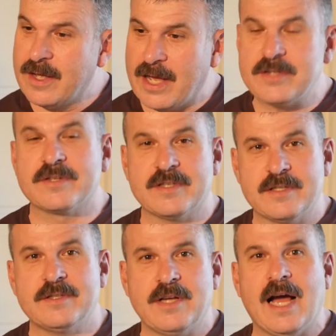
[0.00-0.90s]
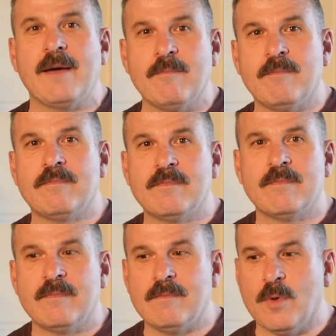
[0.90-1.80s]
as time
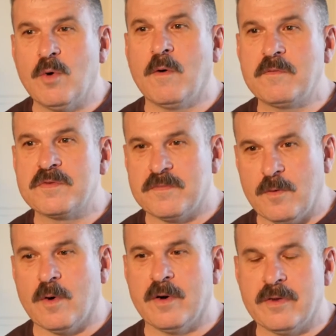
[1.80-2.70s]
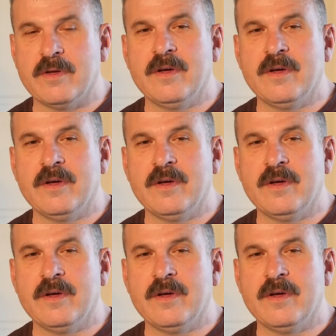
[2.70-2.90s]
moves forth,